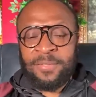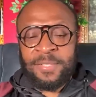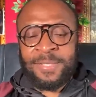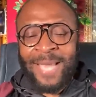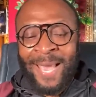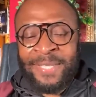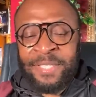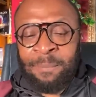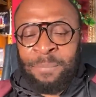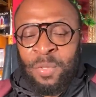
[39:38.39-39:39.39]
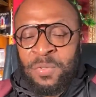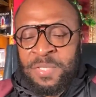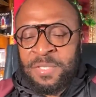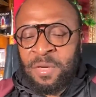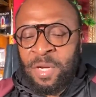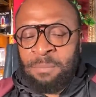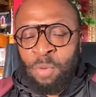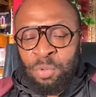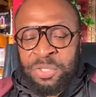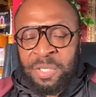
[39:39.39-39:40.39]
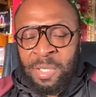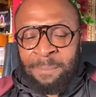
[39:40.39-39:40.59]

society abuses her emotionally,